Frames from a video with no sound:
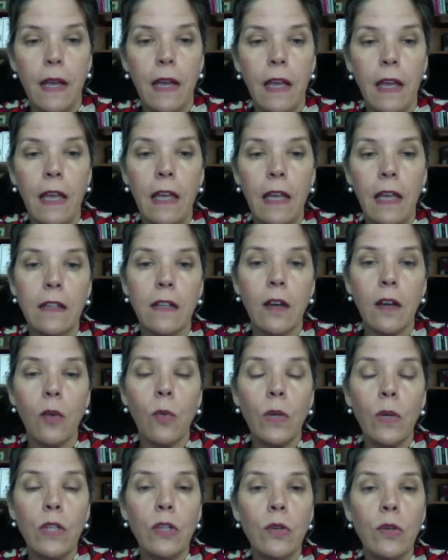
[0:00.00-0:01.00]
And
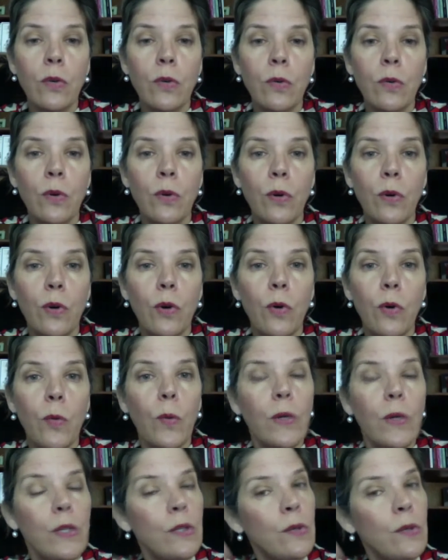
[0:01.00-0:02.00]
when you
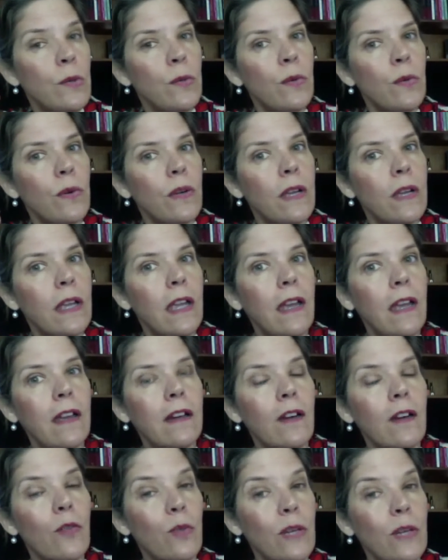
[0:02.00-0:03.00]

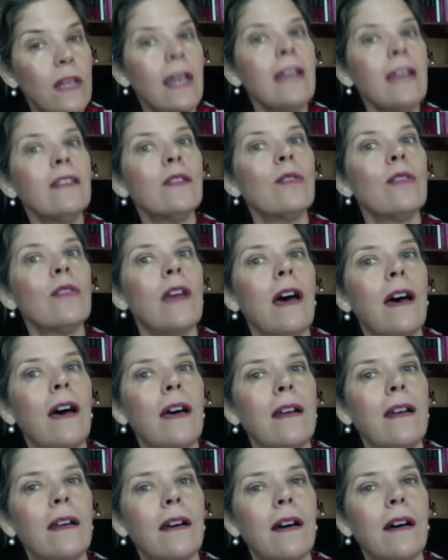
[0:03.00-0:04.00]
can relate to
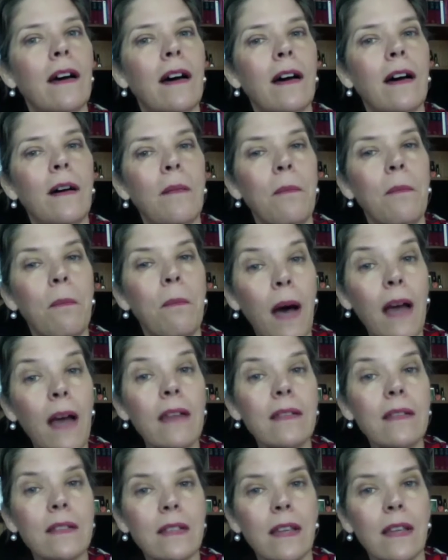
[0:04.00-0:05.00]
that
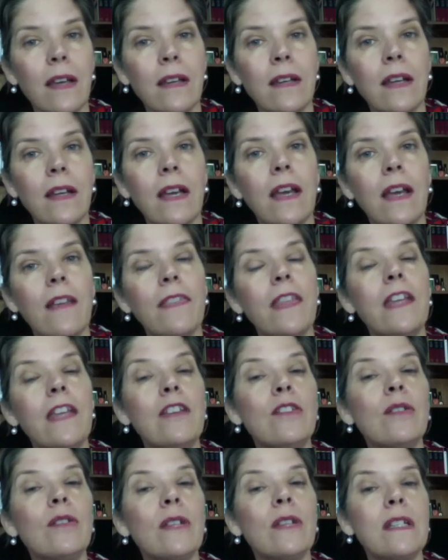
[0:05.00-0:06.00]
mindset,
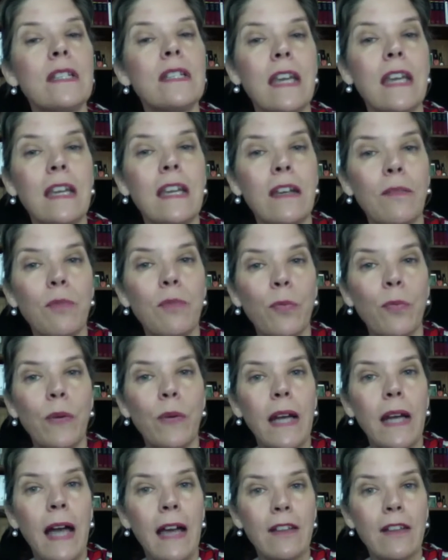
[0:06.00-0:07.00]
then you can take
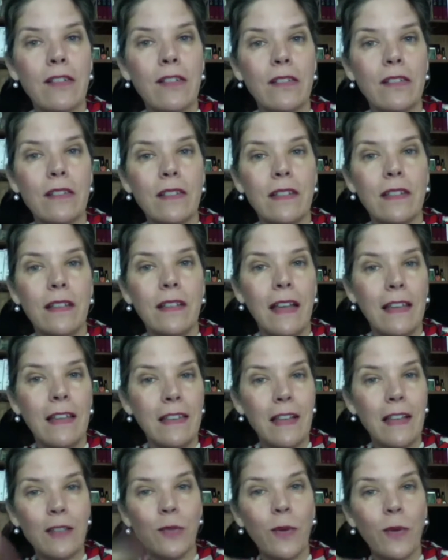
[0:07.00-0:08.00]
appropriate actions.
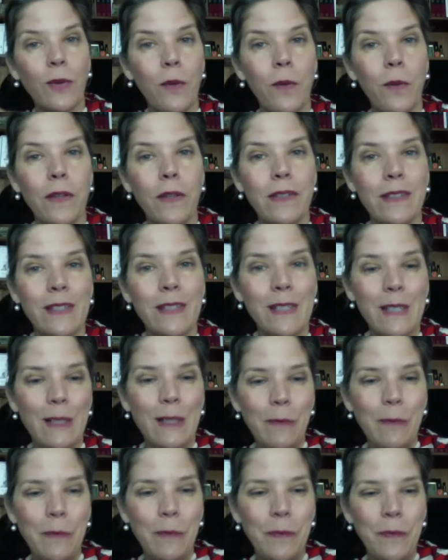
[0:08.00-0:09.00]
And that's what I want you to
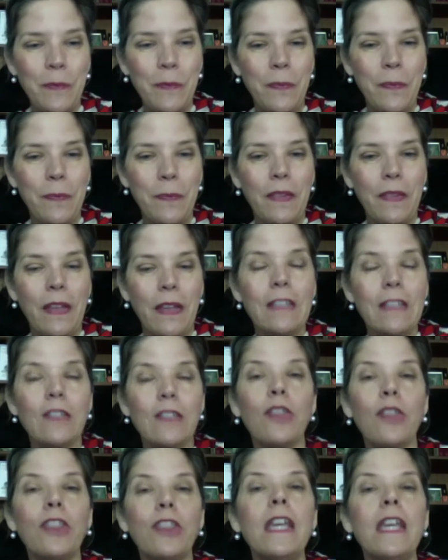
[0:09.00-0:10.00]
do.
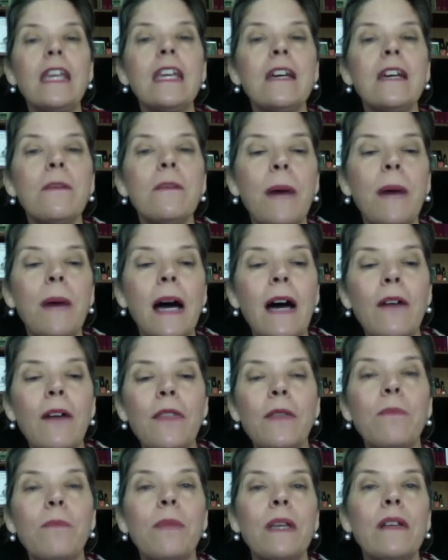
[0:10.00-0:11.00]
So think about
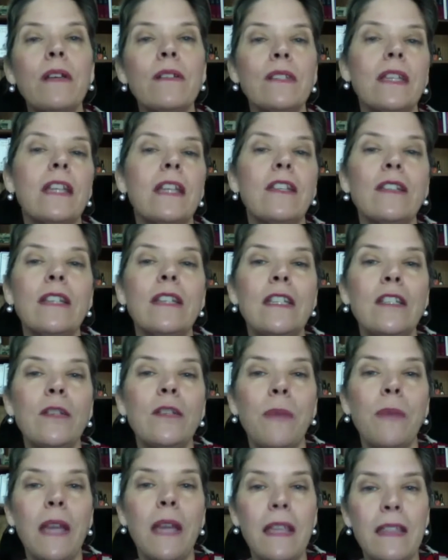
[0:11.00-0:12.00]
the bills that you need to
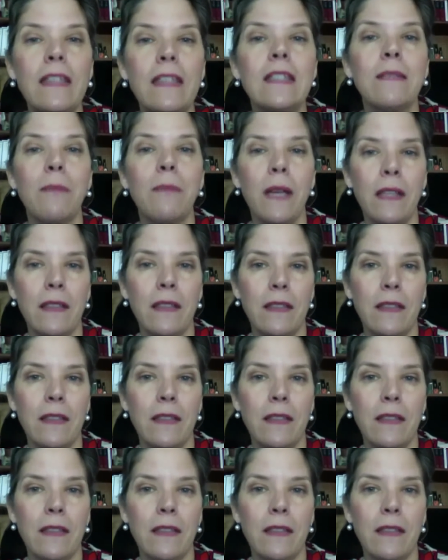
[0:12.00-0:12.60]
pay this month.